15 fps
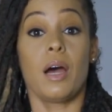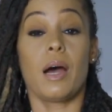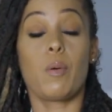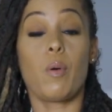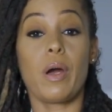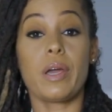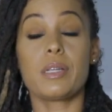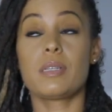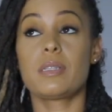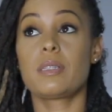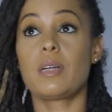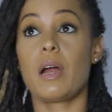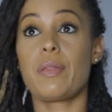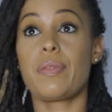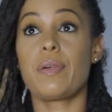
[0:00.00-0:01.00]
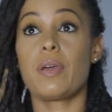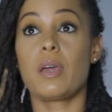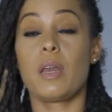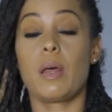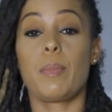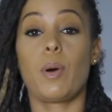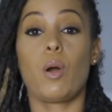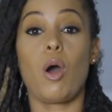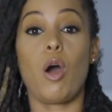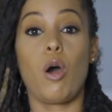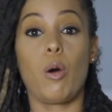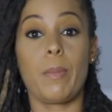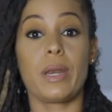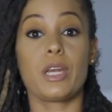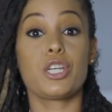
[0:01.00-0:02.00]
I want you to start thinking about
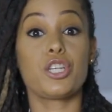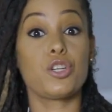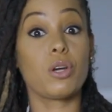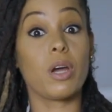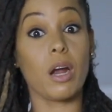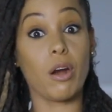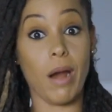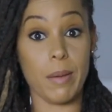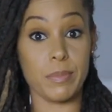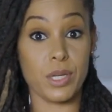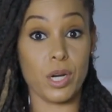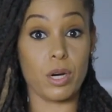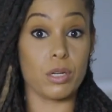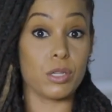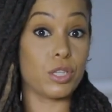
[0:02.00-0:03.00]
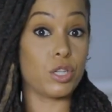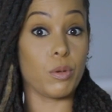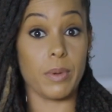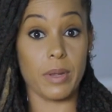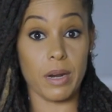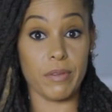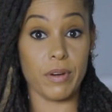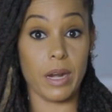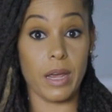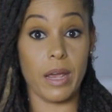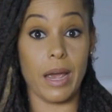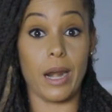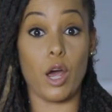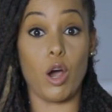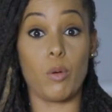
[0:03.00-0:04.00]
how many sugar grams you're consuming every
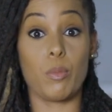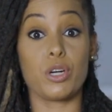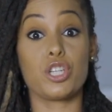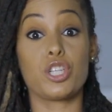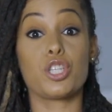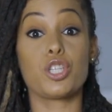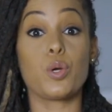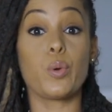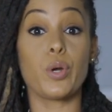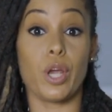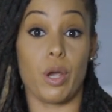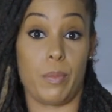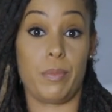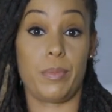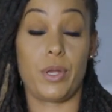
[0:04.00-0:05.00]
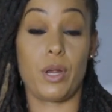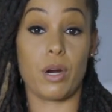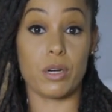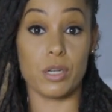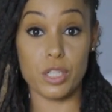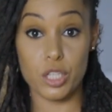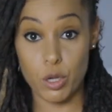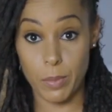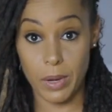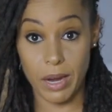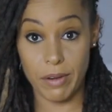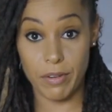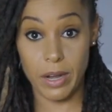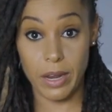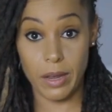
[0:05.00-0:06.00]
day and how much sodium you're
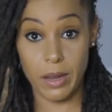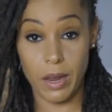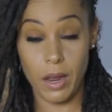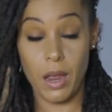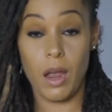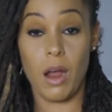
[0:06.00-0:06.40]
consuming every day.